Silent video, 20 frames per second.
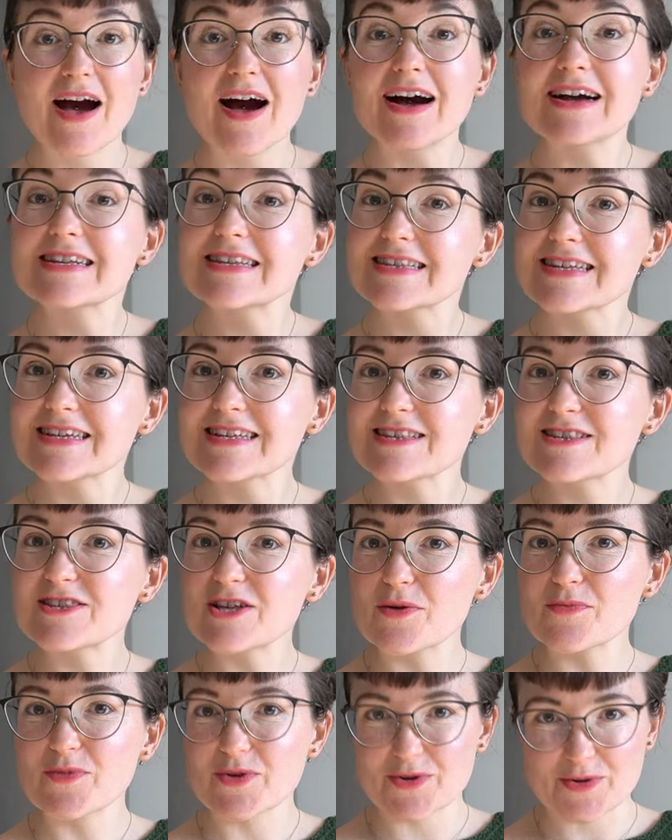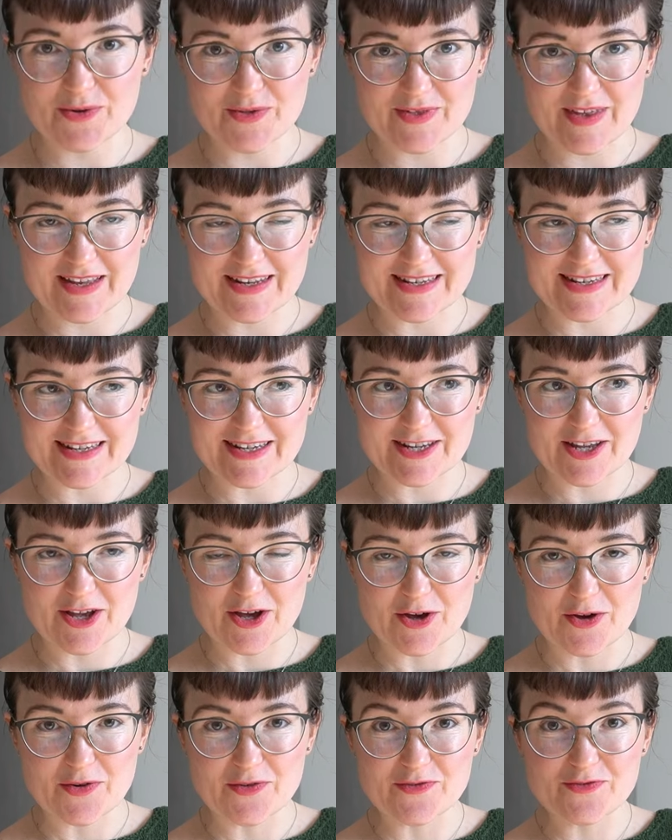I say somewhat authentic
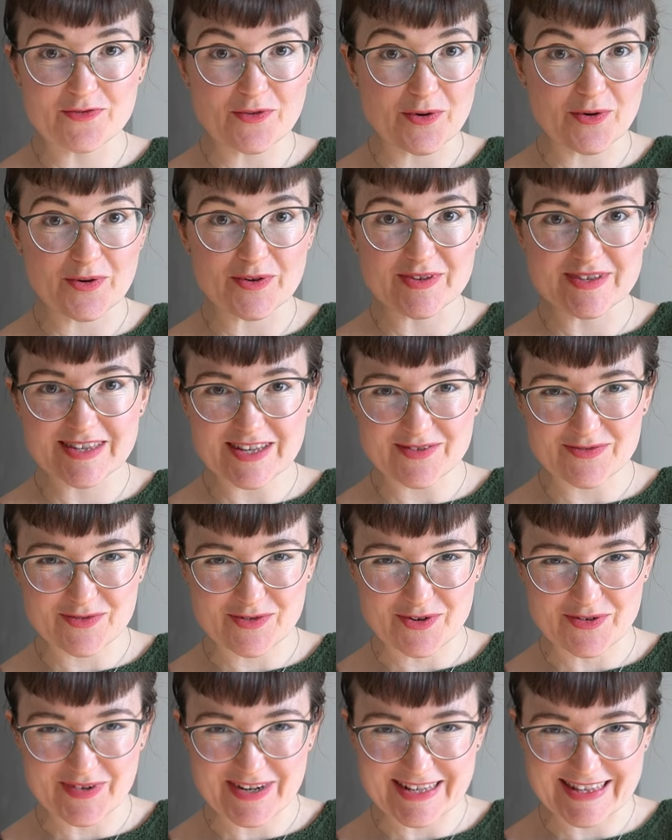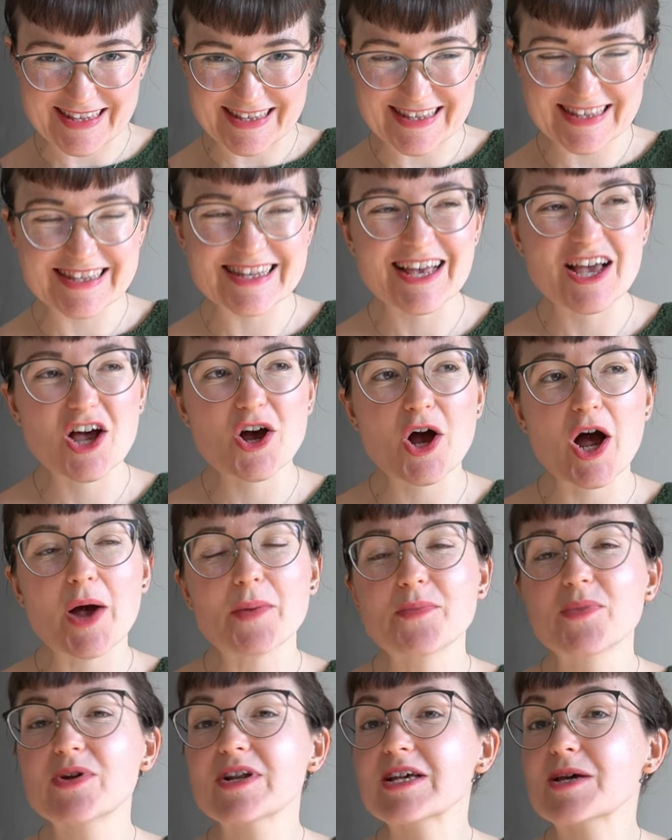for several reasons.
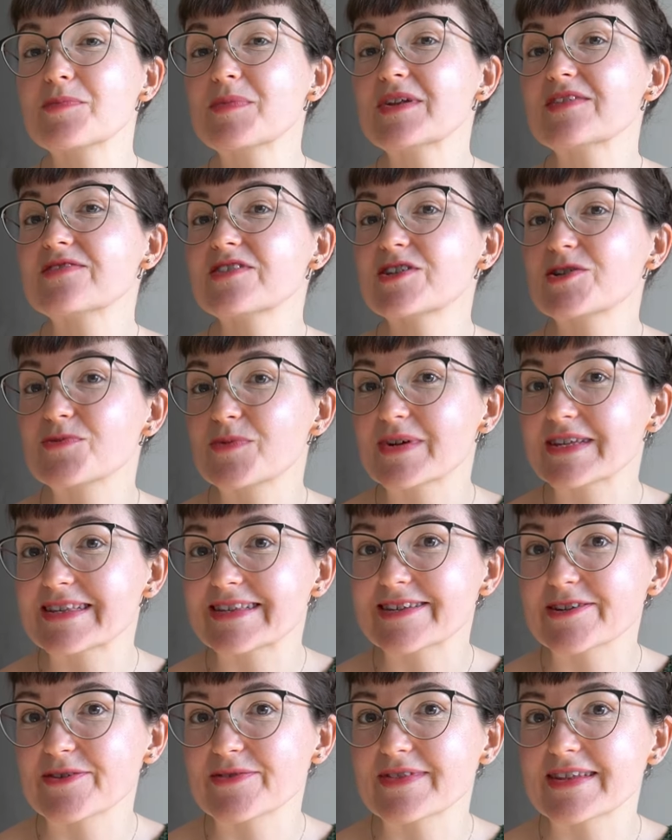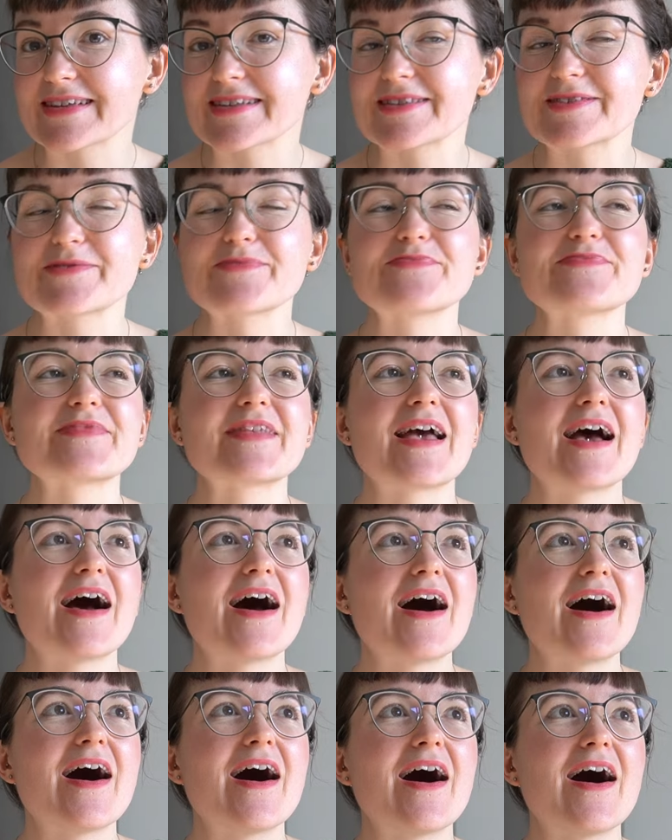I'm putting a bit of a twist on this.
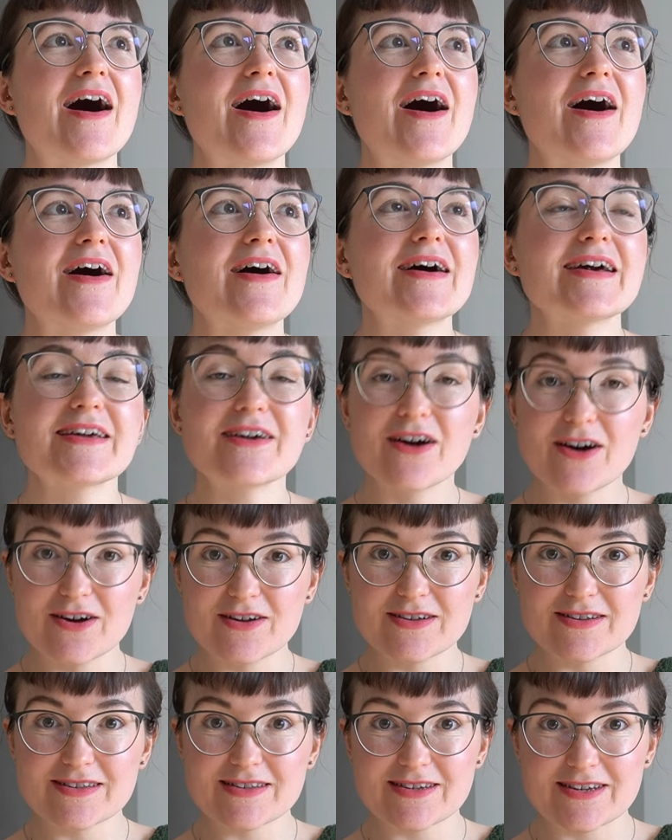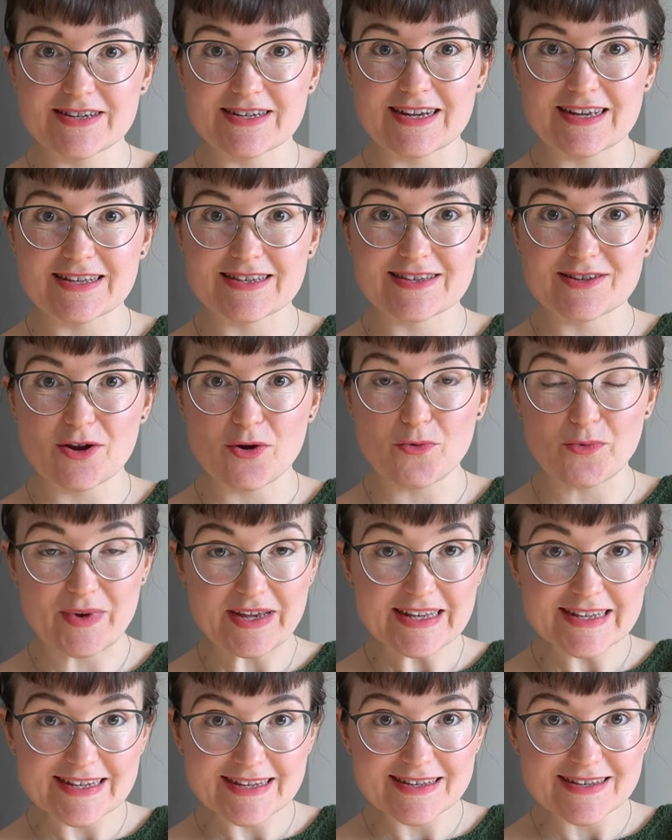I can't digest
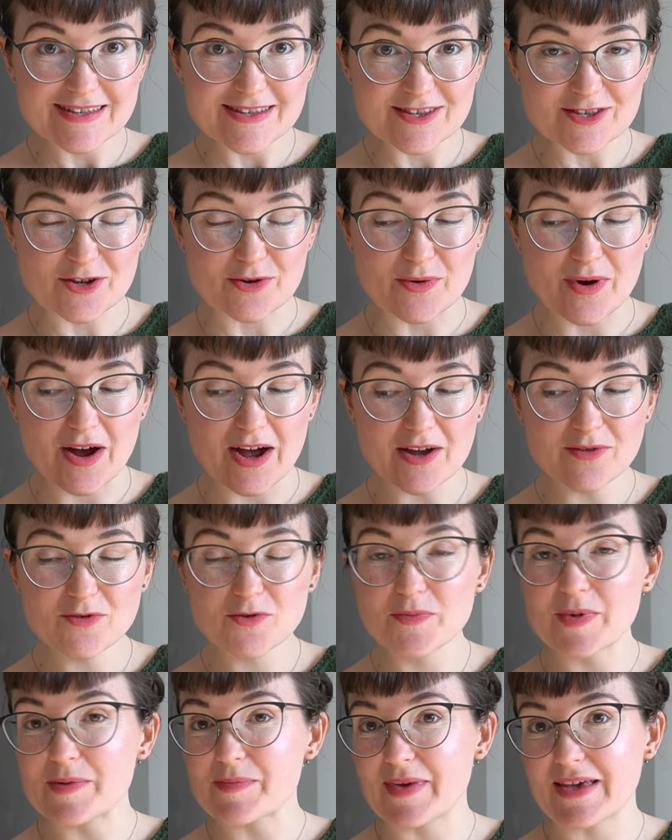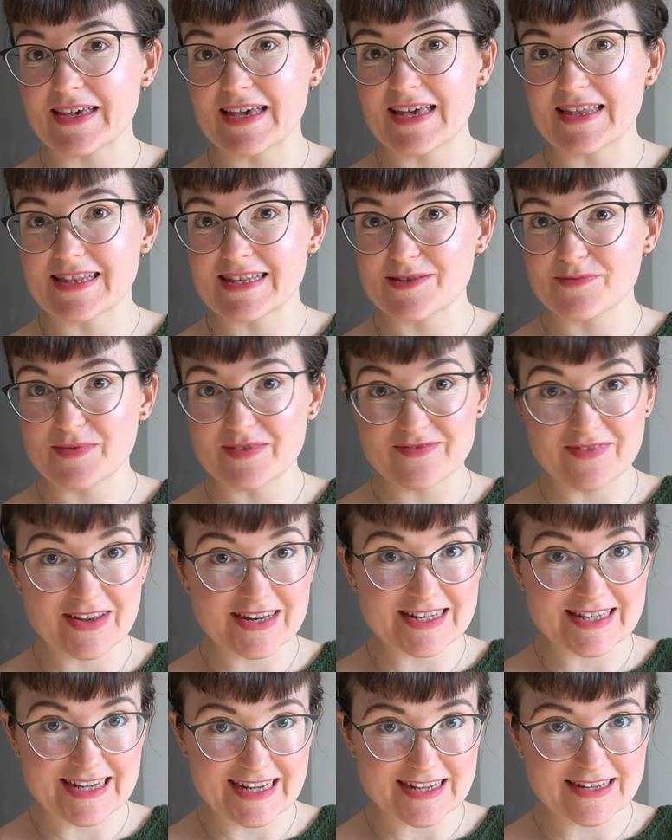wheat, so I will be making this
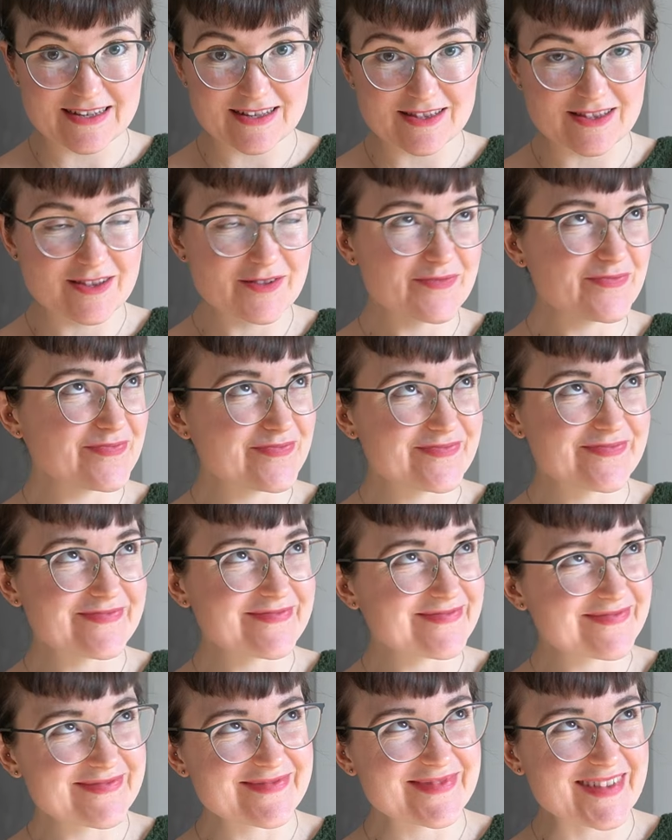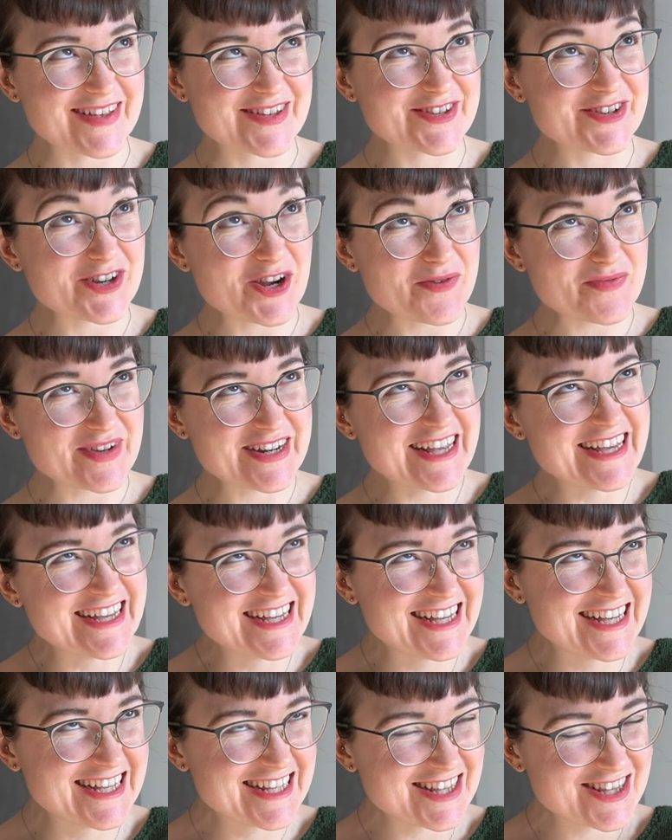with dinkel, that's German,
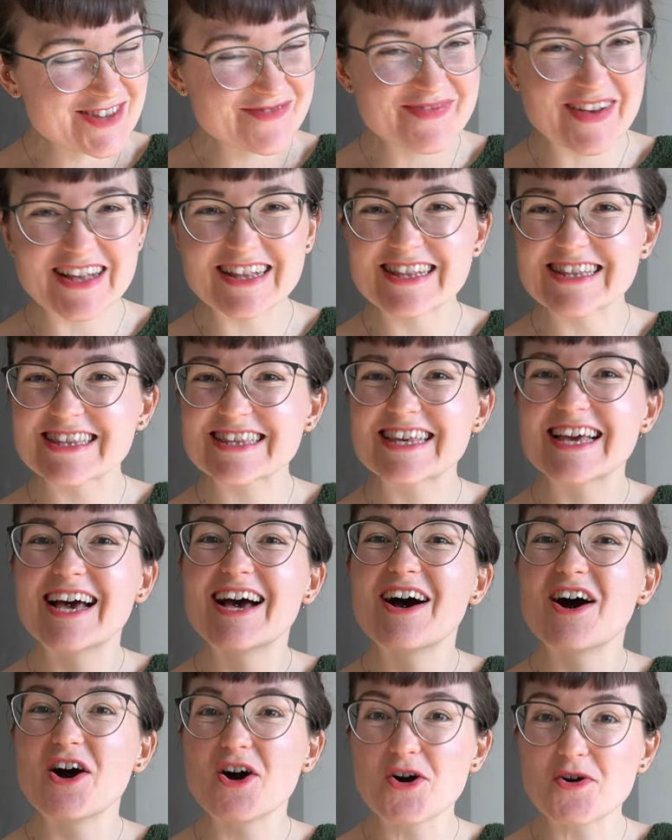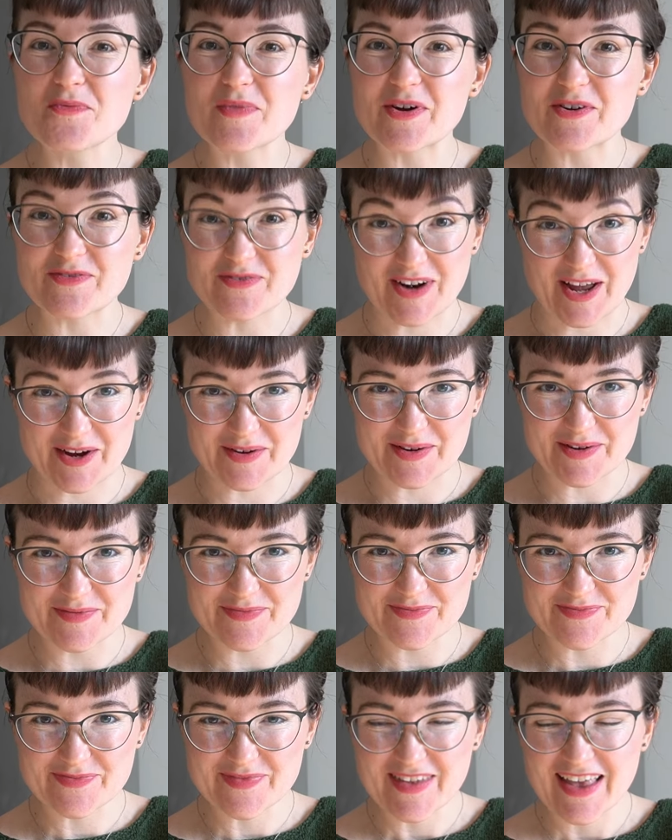spelt wholemeal flour
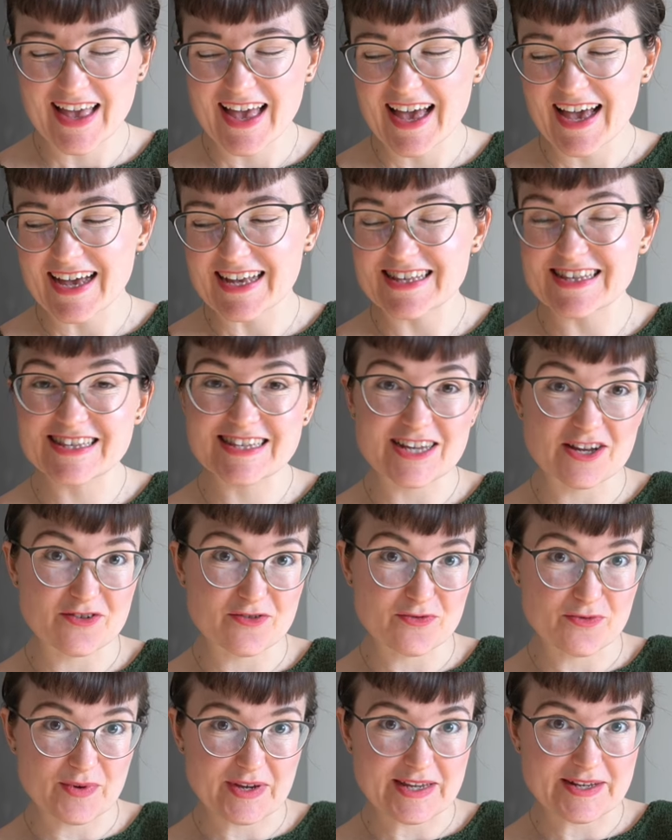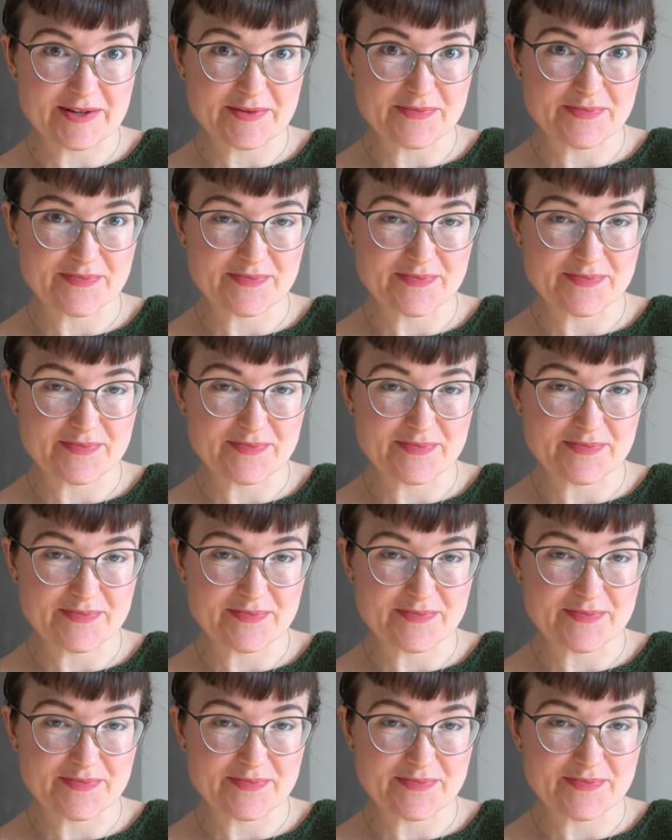instead of wheat.